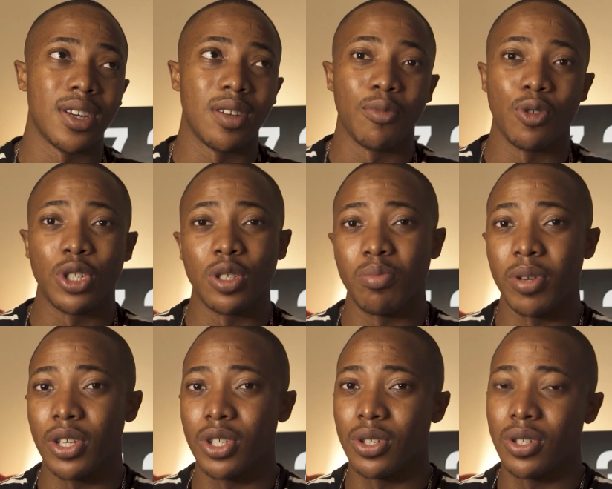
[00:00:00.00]
motion
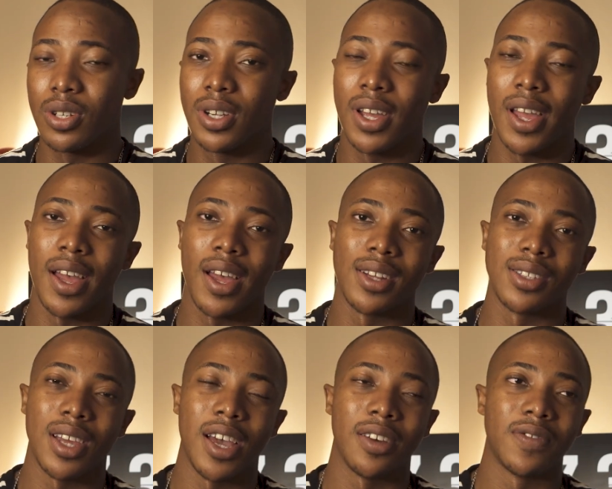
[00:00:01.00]
picture
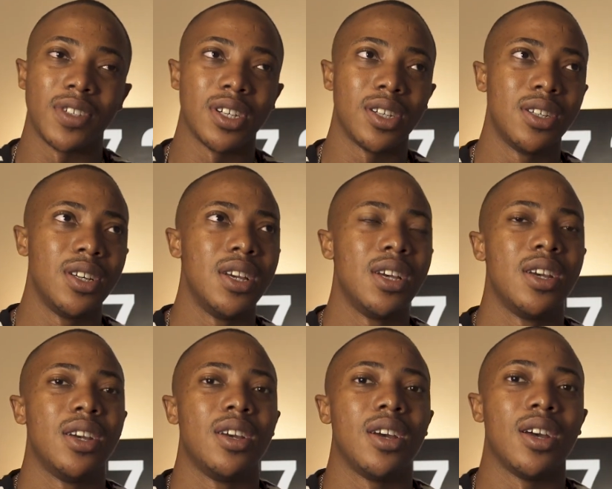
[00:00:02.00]
at after
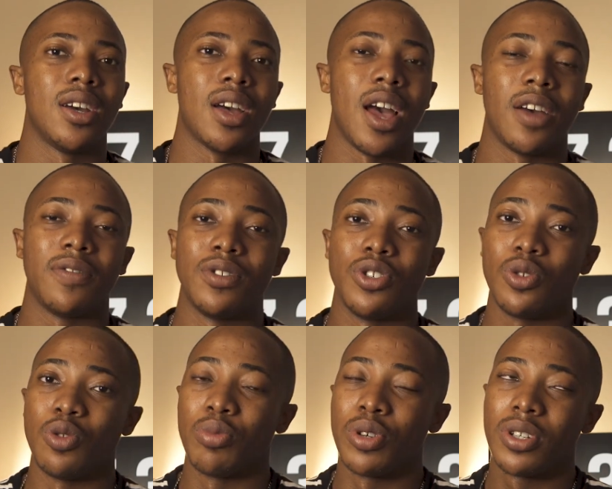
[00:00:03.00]

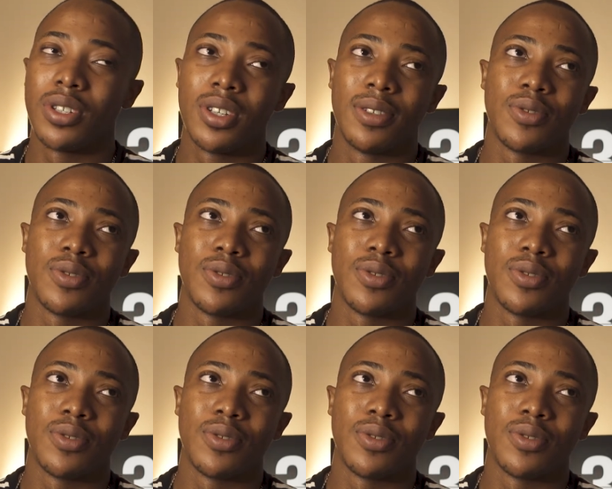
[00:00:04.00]
Joburg.